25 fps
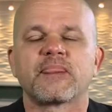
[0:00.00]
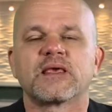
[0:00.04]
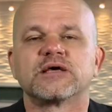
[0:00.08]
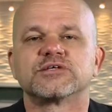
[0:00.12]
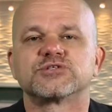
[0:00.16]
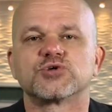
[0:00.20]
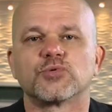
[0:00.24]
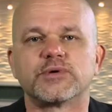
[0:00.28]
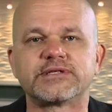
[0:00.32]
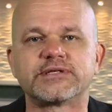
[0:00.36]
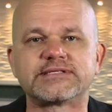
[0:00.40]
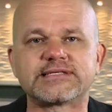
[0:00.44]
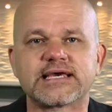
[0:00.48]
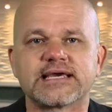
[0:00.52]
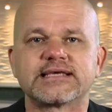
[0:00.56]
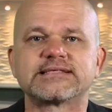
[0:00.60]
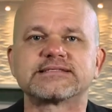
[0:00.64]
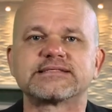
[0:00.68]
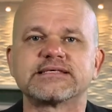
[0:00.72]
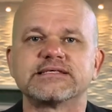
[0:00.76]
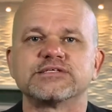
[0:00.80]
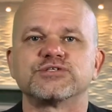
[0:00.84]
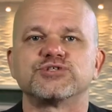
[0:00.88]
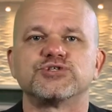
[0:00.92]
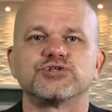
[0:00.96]
So he takes
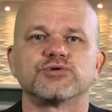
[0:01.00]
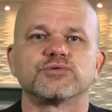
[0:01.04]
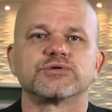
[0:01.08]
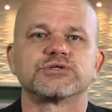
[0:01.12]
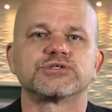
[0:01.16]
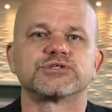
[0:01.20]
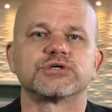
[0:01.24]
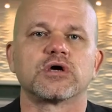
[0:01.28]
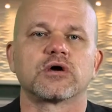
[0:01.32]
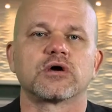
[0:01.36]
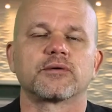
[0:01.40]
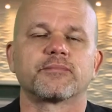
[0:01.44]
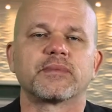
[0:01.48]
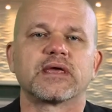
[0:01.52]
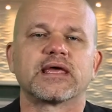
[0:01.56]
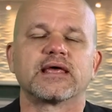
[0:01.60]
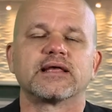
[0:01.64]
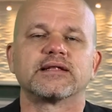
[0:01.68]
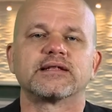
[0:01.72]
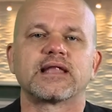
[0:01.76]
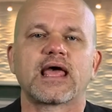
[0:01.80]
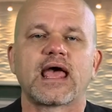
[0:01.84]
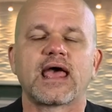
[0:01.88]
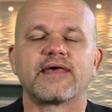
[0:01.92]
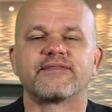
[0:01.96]
these Jewish young
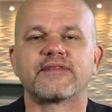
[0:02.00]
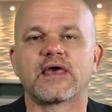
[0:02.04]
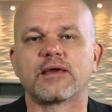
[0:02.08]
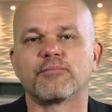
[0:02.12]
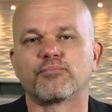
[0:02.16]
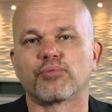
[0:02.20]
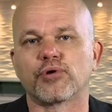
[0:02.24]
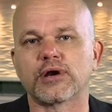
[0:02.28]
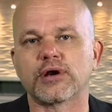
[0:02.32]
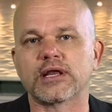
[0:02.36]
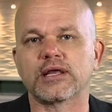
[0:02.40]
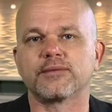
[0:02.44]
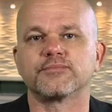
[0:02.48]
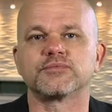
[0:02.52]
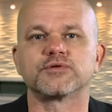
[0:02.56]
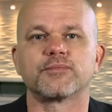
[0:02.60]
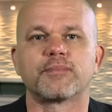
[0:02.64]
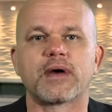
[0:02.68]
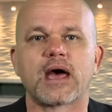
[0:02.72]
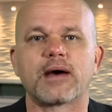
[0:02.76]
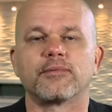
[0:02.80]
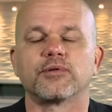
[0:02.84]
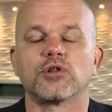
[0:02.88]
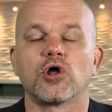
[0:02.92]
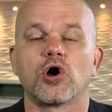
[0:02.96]
men and they bring him to
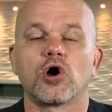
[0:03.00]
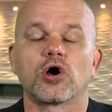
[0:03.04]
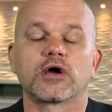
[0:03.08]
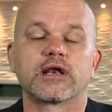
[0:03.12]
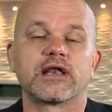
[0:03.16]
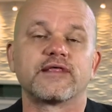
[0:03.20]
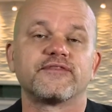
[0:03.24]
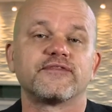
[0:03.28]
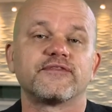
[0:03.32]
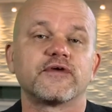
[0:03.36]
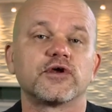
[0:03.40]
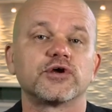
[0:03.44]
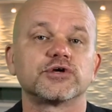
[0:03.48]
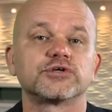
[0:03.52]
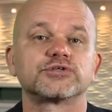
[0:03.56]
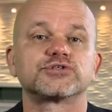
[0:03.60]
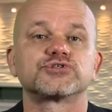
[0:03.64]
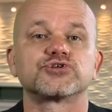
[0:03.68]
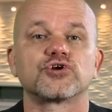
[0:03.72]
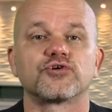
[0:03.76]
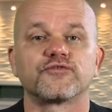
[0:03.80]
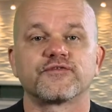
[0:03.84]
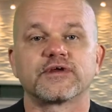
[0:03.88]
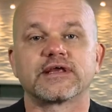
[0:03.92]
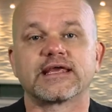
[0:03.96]
Babylon and they're
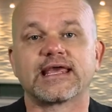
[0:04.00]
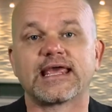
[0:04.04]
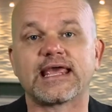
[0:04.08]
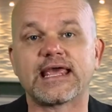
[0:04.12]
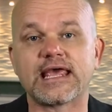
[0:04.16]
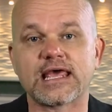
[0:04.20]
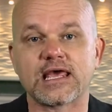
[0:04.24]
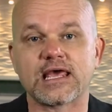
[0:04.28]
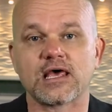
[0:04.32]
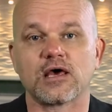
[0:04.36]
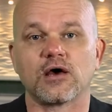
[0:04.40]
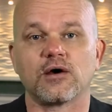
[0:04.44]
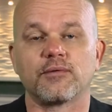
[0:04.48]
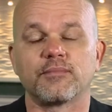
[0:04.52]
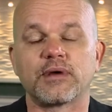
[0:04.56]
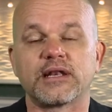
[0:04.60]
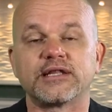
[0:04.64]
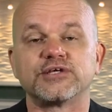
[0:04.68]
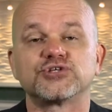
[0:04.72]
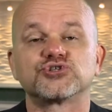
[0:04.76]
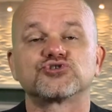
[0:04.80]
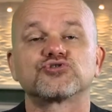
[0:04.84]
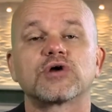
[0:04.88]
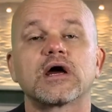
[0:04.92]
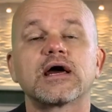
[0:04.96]
serving him and
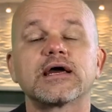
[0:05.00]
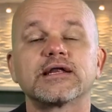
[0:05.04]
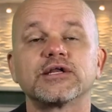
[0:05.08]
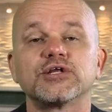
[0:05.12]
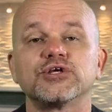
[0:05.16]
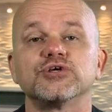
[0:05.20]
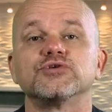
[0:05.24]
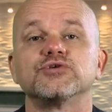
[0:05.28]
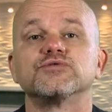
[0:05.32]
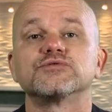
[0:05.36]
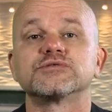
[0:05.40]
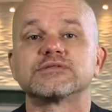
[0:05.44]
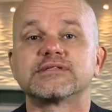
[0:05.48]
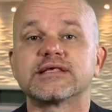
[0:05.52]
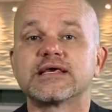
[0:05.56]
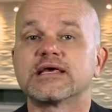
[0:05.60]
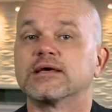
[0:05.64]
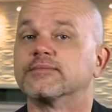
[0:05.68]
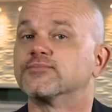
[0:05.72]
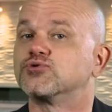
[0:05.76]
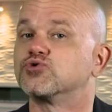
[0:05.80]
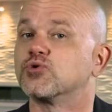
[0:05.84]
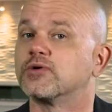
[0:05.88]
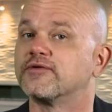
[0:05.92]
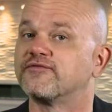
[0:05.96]
he's trying to use
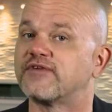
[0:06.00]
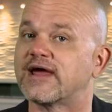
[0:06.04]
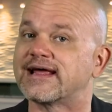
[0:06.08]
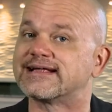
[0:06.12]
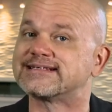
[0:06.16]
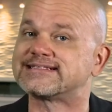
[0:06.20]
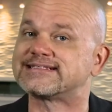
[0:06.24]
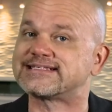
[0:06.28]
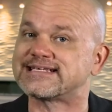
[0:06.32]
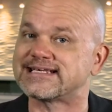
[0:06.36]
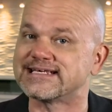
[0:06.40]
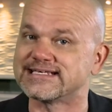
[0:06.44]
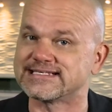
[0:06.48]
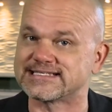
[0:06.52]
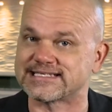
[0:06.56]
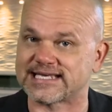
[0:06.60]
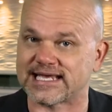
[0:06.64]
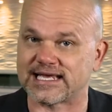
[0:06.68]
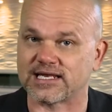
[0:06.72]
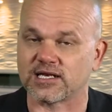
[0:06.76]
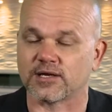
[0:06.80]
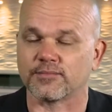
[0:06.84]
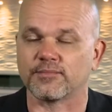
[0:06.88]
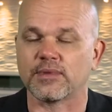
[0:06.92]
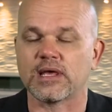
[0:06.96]
them to advance his
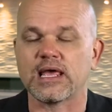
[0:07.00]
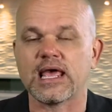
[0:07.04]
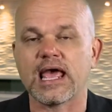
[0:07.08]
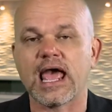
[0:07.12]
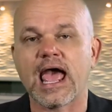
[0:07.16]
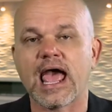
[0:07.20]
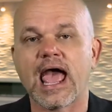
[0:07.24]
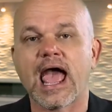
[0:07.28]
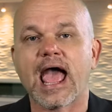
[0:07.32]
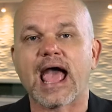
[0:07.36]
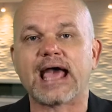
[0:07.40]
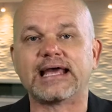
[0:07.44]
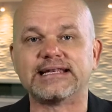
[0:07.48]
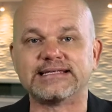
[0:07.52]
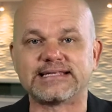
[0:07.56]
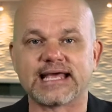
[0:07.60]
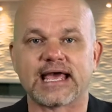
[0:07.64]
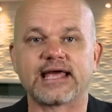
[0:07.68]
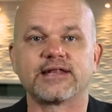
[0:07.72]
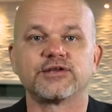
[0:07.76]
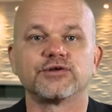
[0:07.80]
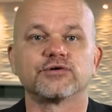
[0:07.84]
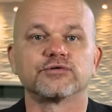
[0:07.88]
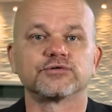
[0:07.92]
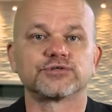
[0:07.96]
kingdom and
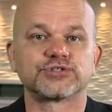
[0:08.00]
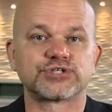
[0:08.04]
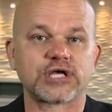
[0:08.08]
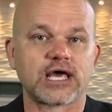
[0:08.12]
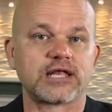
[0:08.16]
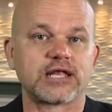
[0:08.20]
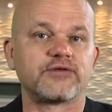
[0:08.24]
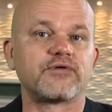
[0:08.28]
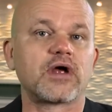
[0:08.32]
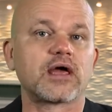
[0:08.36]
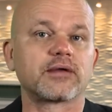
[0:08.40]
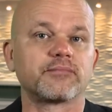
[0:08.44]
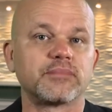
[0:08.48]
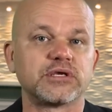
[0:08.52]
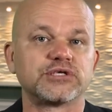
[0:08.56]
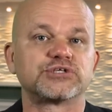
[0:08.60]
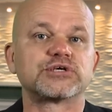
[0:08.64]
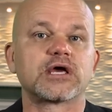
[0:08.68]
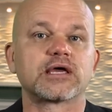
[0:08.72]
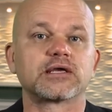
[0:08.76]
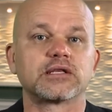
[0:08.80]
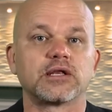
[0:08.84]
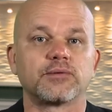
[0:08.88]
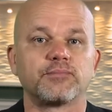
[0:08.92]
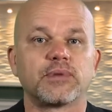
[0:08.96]
Daniel, Shadrach,
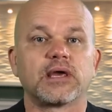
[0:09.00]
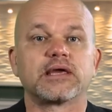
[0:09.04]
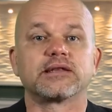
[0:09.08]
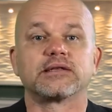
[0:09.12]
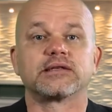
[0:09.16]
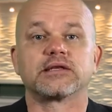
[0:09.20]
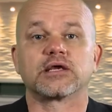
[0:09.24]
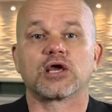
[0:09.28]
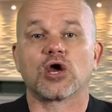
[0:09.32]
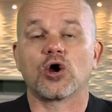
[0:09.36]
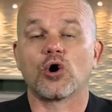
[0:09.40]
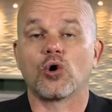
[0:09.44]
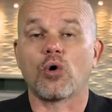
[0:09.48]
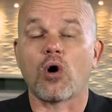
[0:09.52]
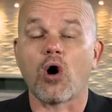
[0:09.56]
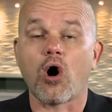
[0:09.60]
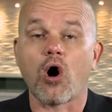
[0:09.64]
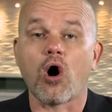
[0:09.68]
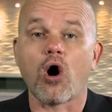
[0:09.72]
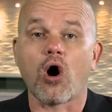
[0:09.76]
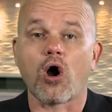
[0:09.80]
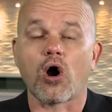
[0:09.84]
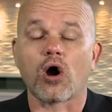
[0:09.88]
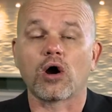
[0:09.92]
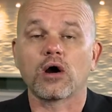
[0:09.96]
Meshach, and Abednego
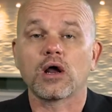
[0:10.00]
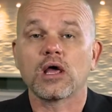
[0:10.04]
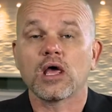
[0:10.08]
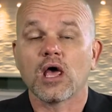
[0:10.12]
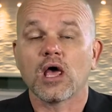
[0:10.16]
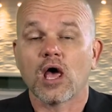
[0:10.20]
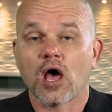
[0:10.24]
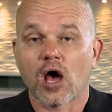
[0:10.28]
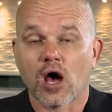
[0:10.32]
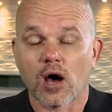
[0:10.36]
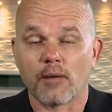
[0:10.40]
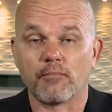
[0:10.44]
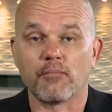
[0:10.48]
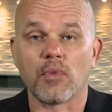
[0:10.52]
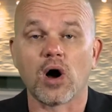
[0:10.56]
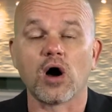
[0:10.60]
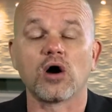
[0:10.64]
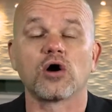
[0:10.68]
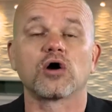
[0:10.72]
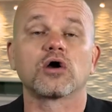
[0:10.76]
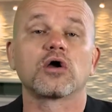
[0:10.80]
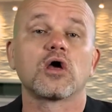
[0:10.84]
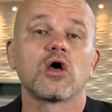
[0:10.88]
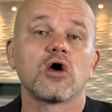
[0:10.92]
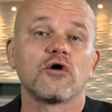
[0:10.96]
are
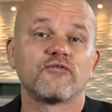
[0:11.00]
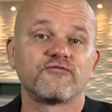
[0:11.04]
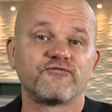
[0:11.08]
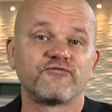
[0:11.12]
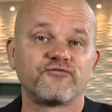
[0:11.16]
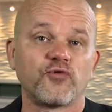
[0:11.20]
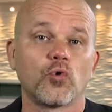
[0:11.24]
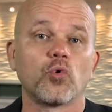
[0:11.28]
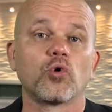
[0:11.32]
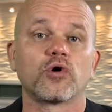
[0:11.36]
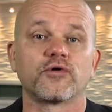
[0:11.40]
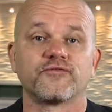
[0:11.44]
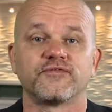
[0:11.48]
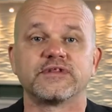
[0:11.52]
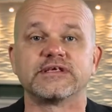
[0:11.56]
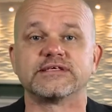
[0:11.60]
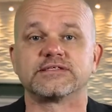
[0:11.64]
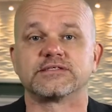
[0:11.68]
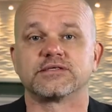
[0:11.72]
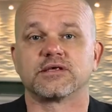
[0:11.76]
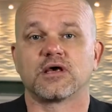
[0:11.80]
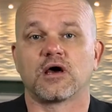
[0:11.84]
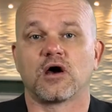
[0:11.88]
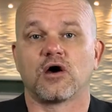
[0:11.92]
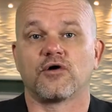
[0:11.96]
among four of
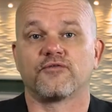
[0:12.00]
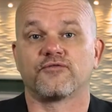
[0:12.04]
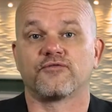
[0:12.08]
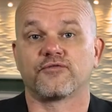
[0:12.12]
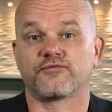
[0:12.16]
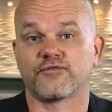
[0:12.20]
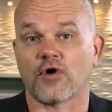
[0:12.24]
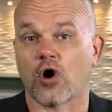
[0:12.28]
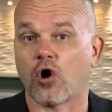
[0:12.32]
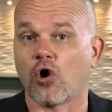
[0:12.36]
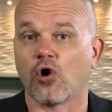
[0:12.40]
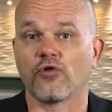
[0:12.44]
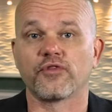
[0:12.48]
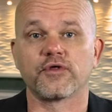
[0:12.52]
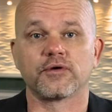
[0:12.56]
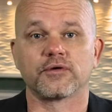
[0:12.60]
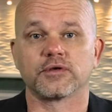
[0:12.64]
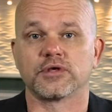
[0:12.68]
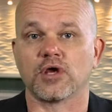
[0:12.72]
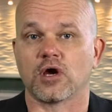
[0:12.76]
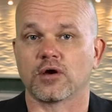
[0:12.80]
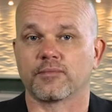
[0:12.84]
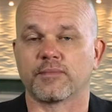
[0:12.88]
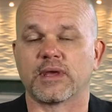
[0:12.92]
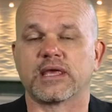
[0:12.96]
these, of all the
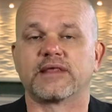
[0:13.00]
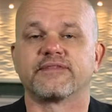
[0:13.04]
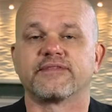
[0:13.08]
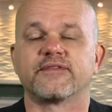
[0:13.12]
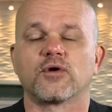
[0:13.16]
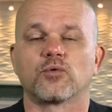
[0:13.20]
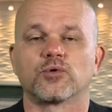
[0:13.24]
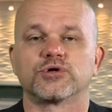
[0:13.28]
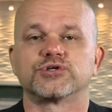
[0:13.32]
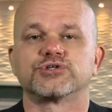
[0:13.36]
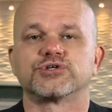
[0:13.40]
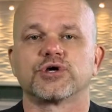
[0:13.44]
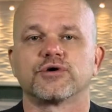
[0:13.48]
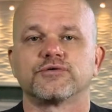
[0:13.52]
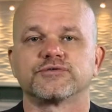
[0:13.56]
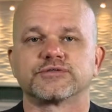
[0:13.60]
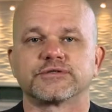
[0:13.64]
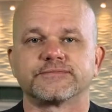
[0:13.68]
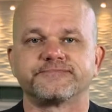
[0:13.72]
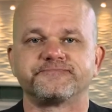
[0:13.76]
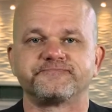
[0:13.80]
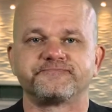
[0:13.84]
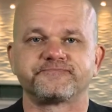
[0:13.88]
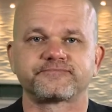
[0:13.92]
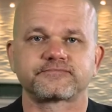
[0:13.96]
young men that were
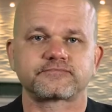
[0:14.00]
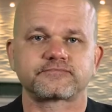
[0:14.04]
chosen.